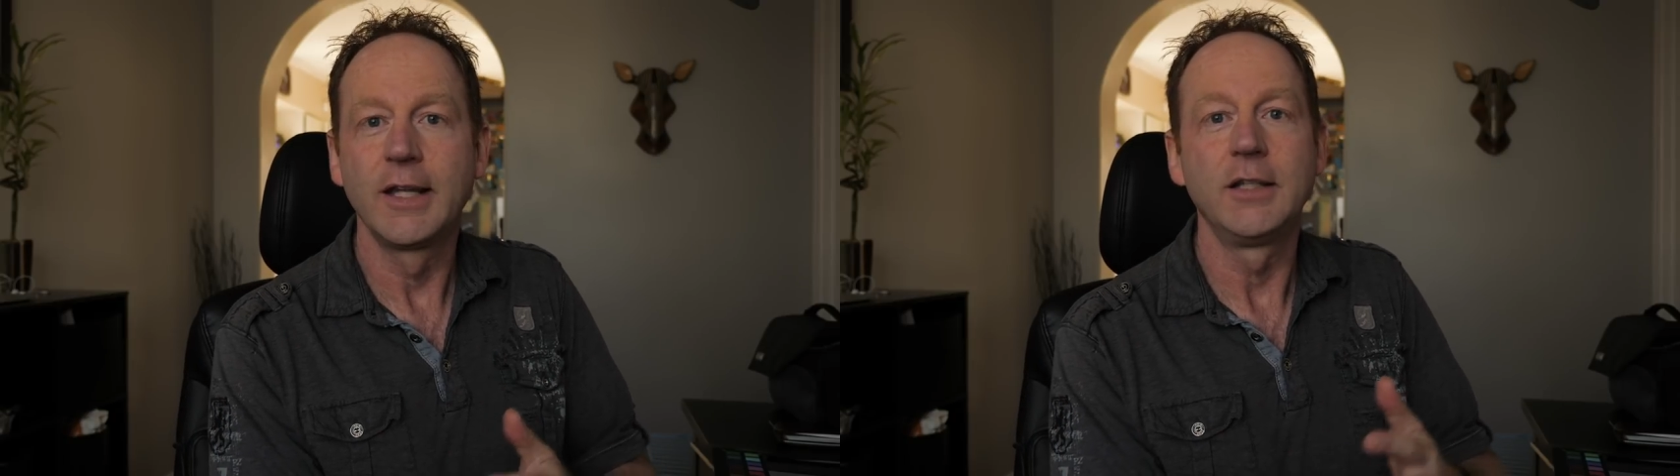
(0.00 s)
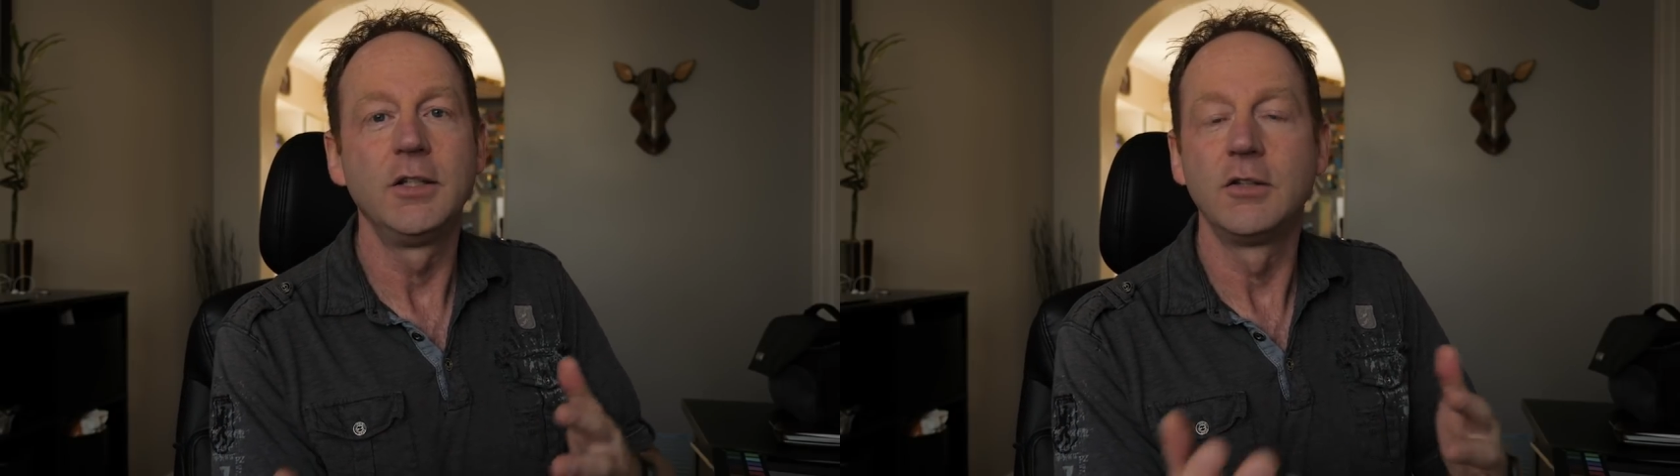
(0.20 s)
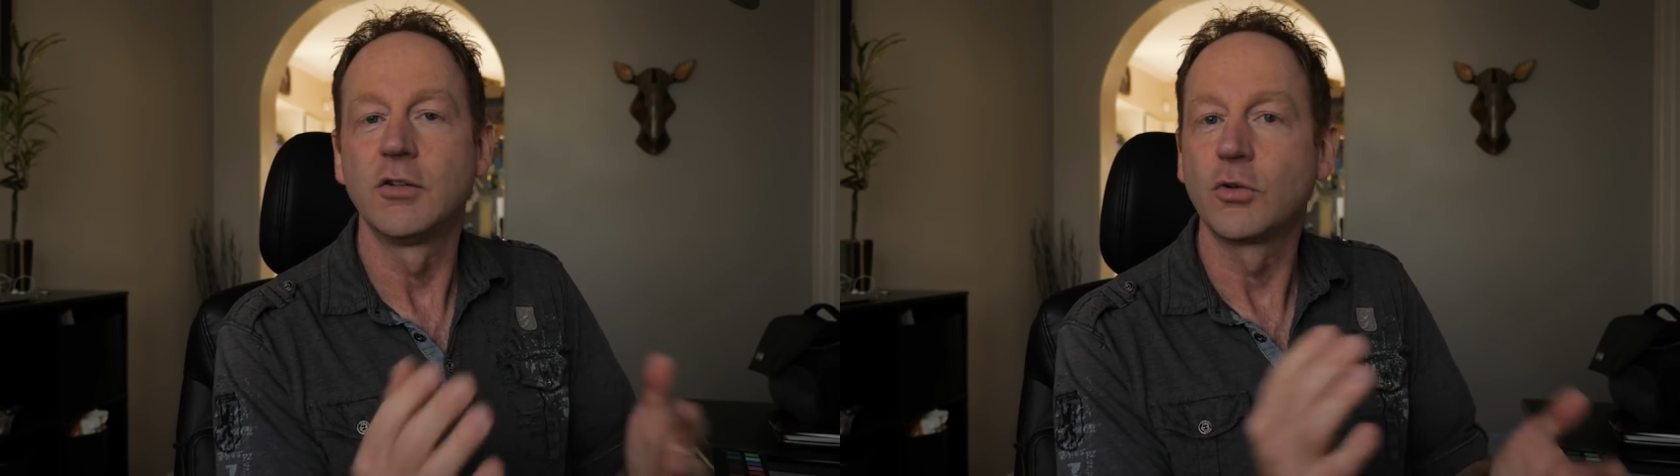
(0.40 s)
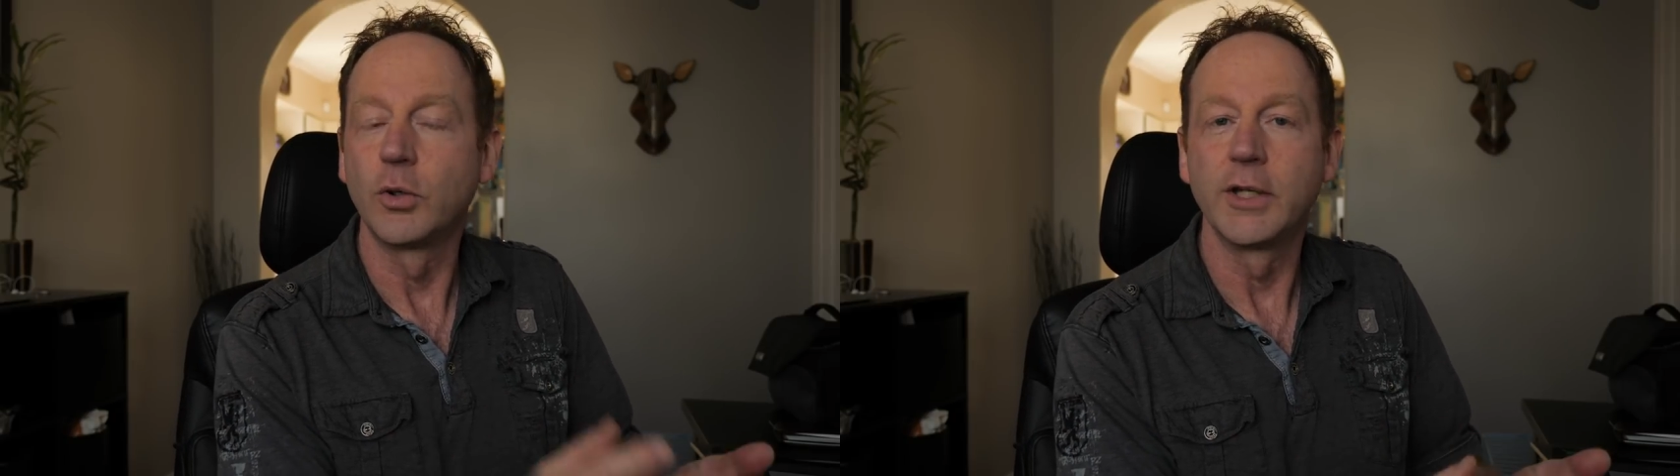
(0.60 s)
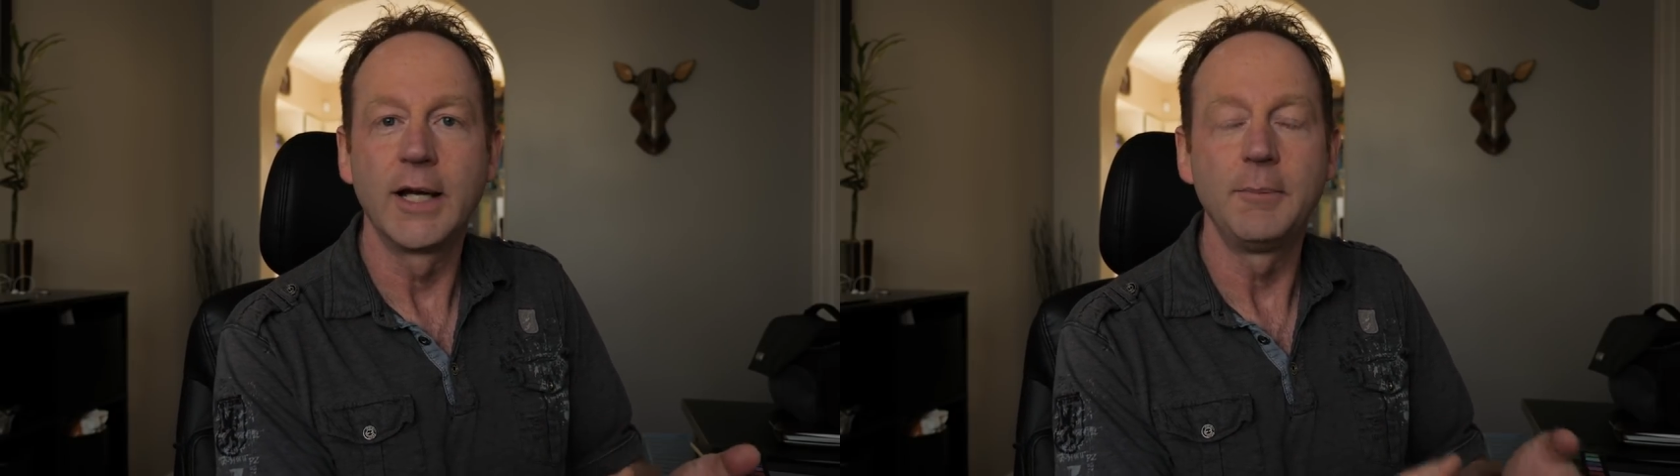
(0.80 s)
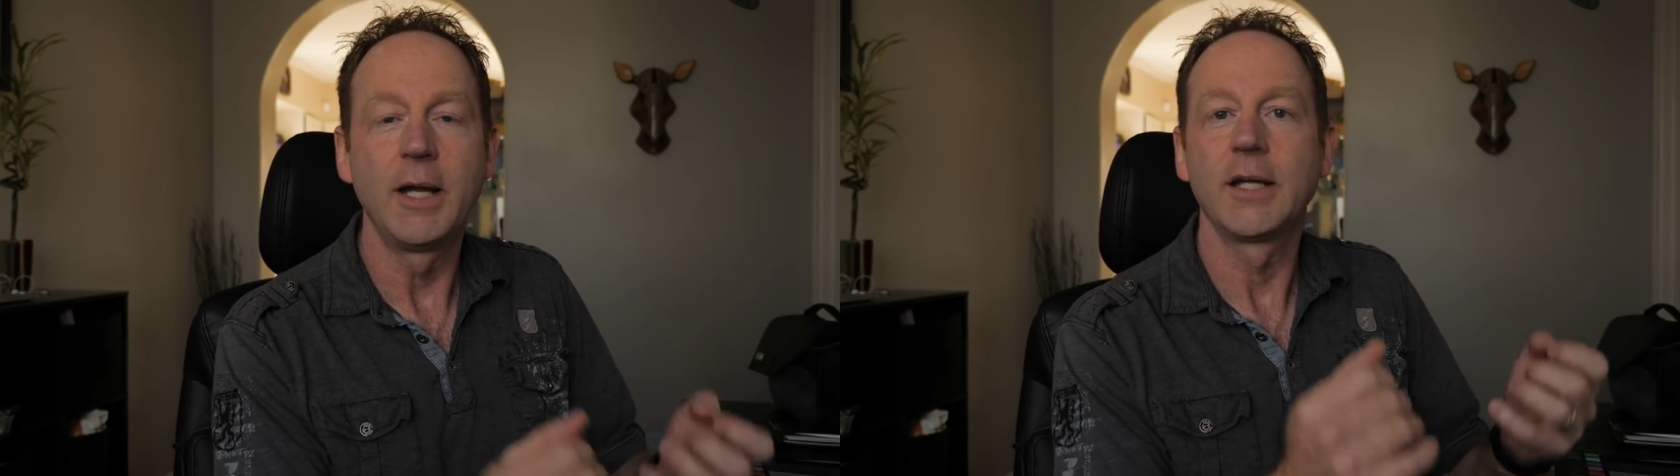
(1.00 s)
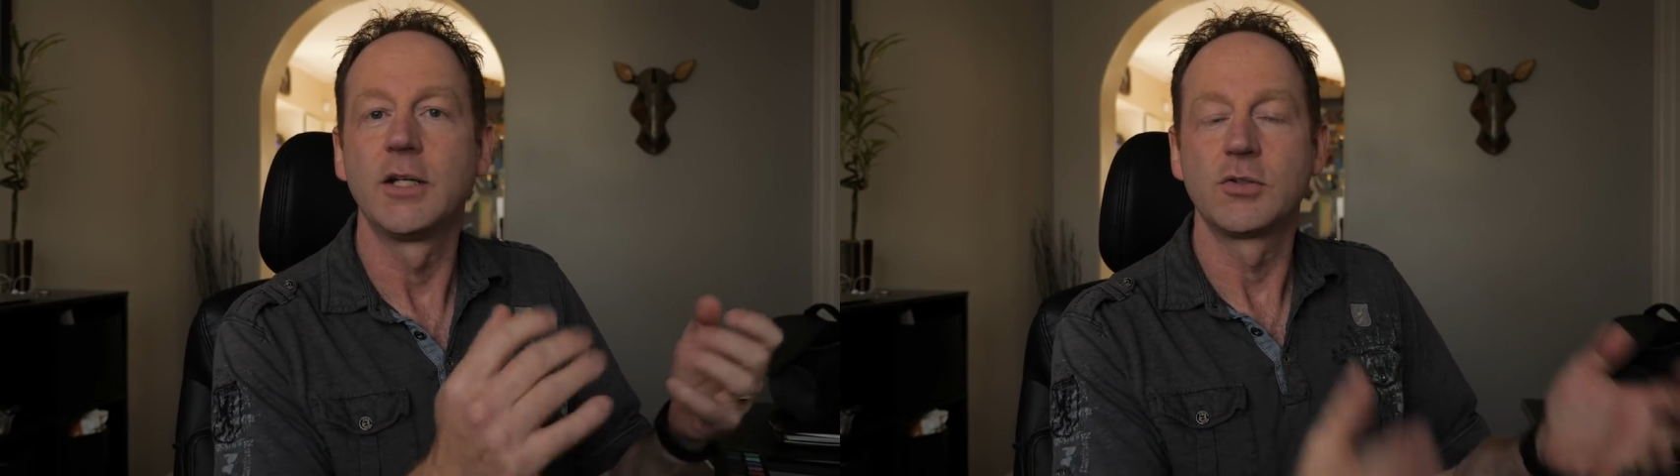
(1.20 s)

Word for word: then you can just order the iMac and